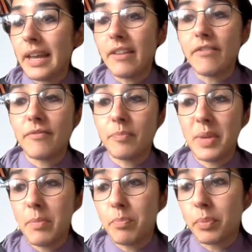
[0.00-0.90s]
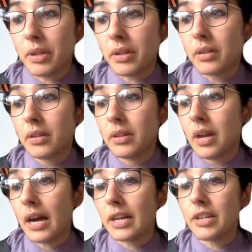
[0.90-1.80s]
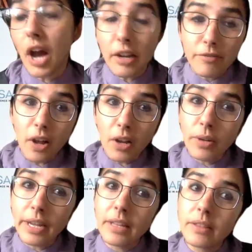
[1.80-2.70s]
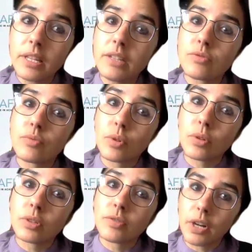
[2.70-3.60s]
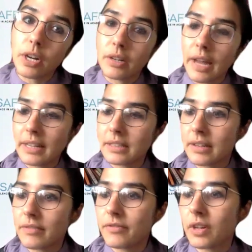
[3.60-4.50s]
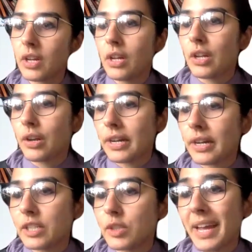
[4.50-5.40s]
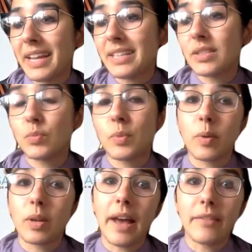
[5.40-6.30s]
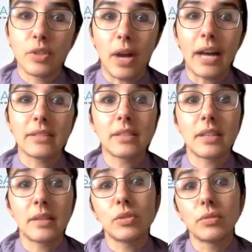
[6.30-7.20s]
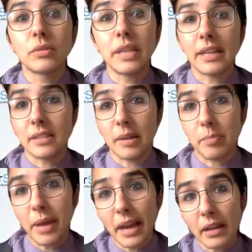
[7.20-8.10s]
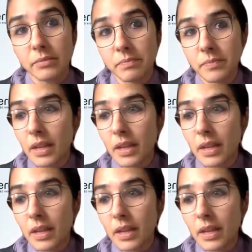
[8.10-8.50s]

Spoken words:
If people are not following these rules for a collective learning space, we will have to ask them to take a step back.